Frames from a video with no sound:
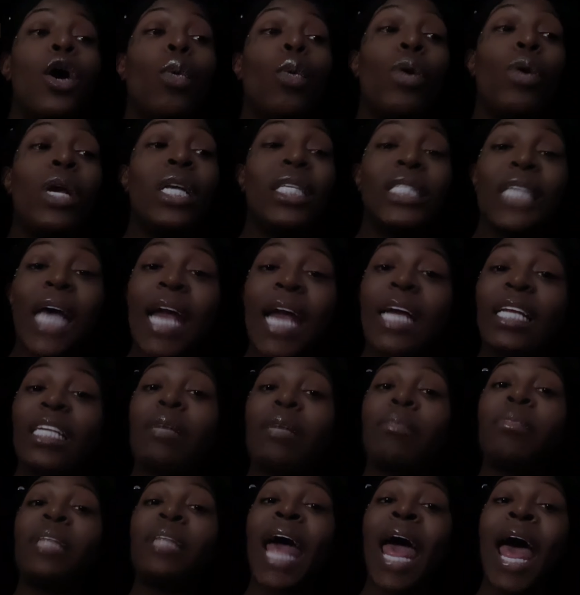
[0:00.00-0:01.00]
we take
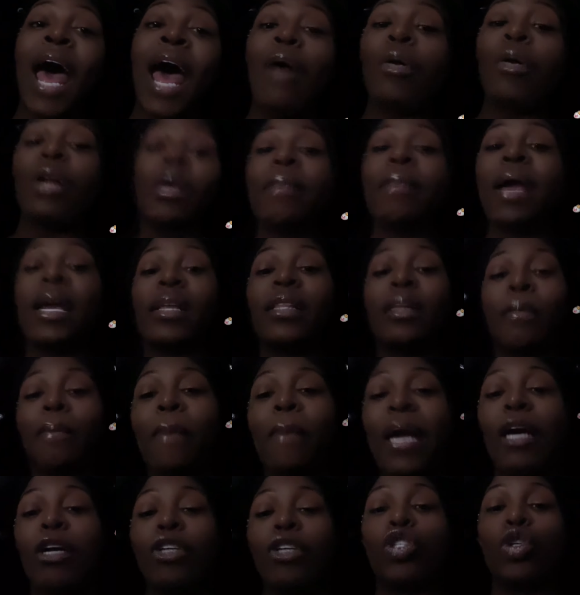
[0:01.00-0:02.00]
them down and make them
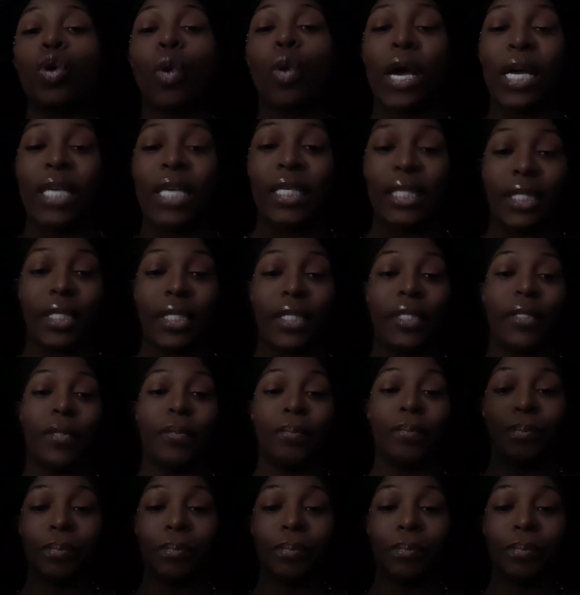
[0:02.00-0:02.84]
make a choice.